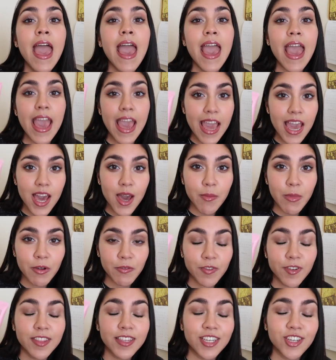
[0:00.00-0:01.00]
ham
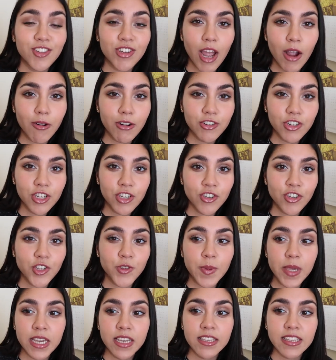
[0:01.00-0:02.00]
for this shower gel
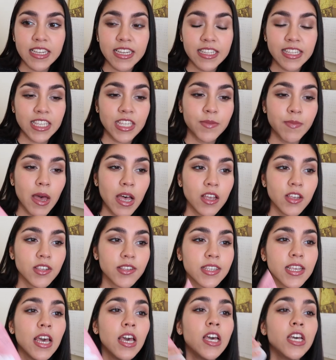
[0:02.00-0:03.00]
just because it
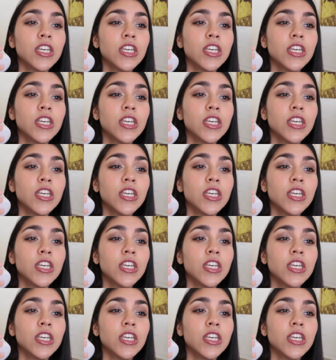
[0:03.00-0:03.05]
smells